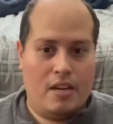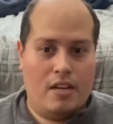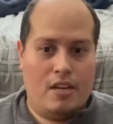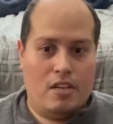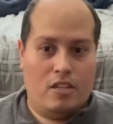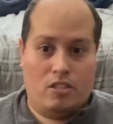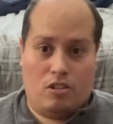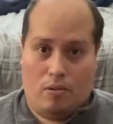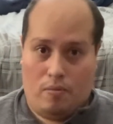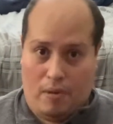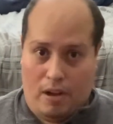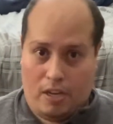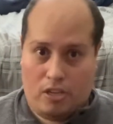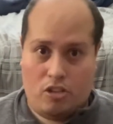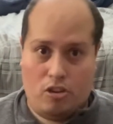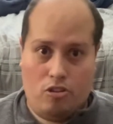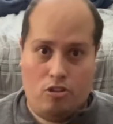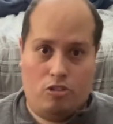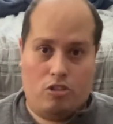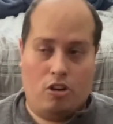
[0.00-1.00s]
So make sure
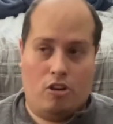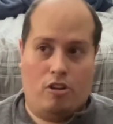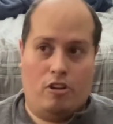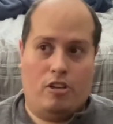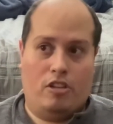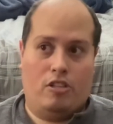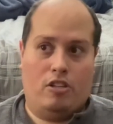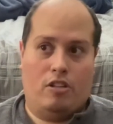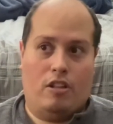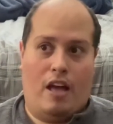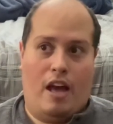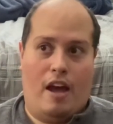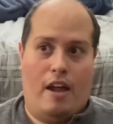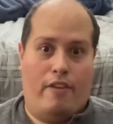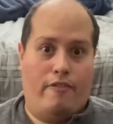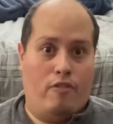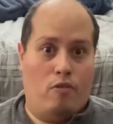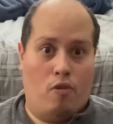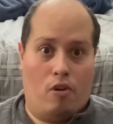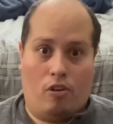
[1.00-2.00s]
you turn into that. If
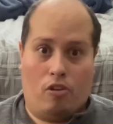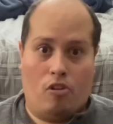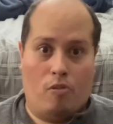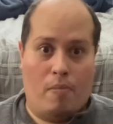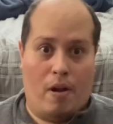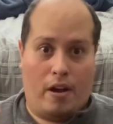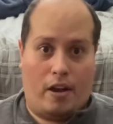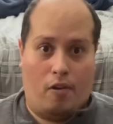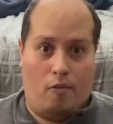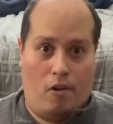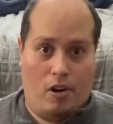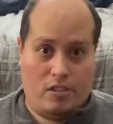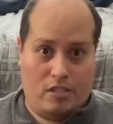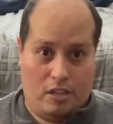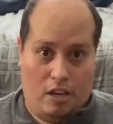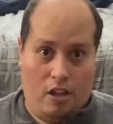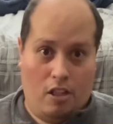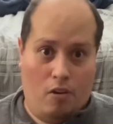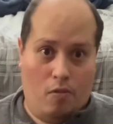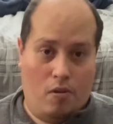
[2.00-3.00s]
you want to go back and watch the
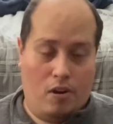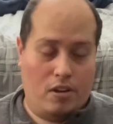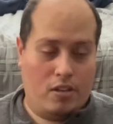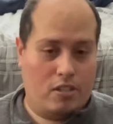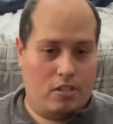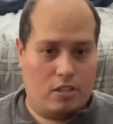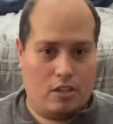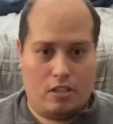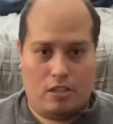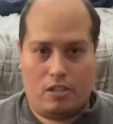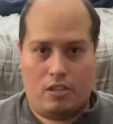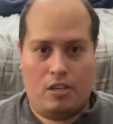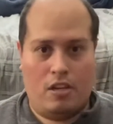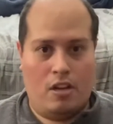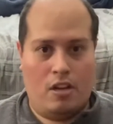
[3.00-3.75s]
other ones, just